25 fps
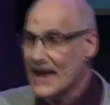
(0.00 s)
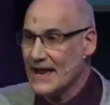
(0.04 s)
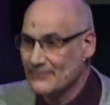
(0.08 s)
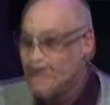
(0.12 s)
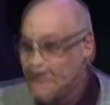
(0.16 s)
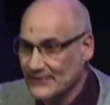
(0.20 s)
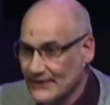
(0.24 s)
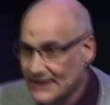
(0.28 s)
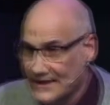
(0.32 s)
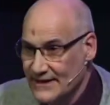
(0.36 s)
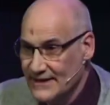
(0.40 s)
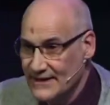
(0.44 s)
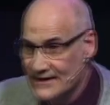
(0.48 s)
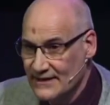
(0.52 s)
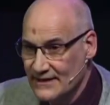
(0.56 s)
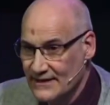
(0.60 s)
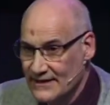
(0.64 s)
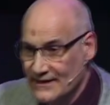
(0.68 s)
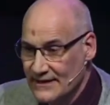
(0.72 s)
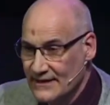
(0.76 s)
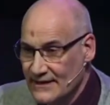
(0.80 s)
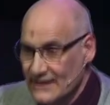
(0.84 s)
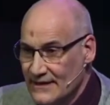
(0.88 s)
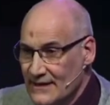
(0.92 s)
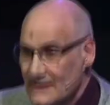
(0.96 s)
be,
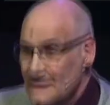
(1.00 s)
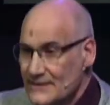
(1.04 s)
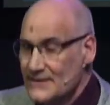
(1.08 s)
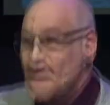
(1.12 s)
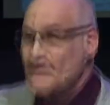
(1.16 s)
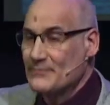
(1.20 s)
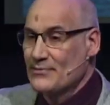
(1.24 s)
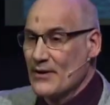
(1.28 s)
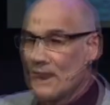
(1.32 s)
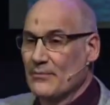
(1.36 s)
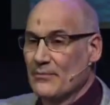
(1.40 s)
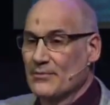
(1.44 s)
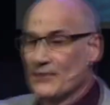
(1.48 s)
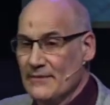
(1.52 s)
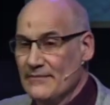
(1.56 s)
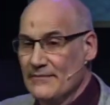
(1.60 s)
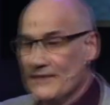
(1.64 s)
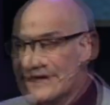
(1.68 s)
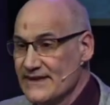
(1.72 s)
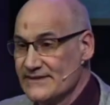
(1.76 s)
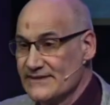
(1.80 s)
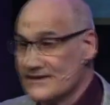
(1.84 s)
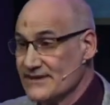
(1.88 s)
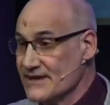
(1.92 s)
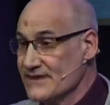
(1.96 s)
the problem
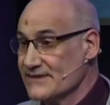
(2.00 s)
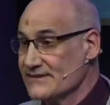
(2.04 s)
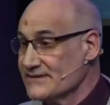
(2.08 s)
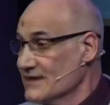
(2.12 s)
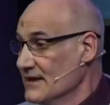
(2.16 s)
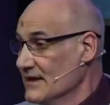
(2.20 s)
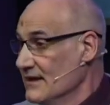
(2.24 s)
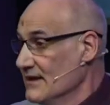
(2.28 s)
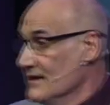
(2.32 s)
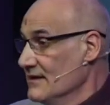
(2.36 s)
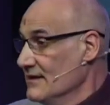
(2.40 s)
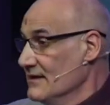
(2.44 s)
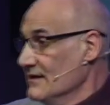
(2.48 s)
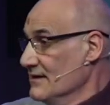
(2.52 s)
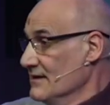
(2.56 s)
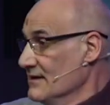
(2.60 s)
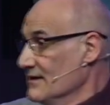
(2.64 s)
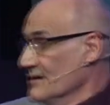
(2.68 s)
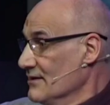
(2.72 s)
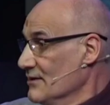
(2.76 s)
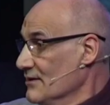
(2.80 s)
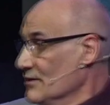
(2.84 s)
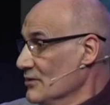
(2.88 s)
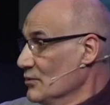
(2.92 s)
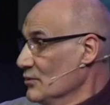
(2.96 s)
is
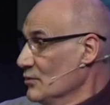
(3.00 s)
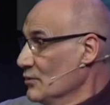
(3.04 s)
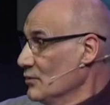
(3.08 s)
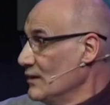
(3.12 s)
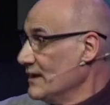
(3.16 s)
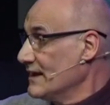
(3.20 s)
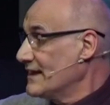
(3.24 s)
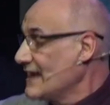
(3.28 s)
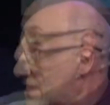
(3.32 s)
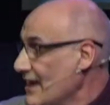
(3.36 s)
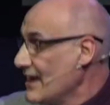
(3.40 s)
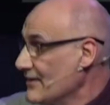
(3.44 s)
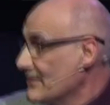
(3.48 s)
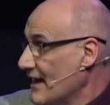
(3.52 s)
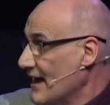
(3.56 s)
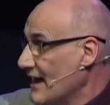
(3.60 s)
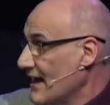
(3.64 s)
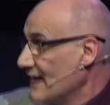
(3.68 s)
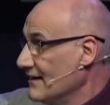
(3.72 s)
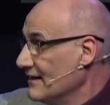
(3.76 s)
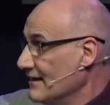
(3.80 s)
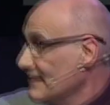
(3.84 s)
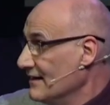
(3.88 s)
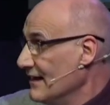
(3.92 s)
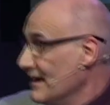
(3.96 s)
we get that
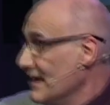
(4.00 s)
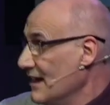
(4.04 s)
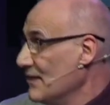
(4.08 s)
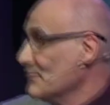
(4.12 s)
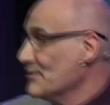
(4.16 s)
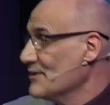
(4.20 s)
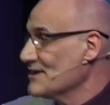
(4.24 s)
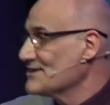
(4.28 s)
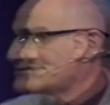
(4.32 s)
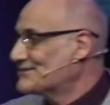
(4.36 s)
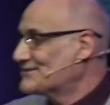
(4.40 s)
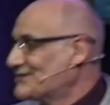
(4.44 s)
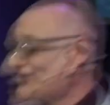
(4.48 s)
and we're still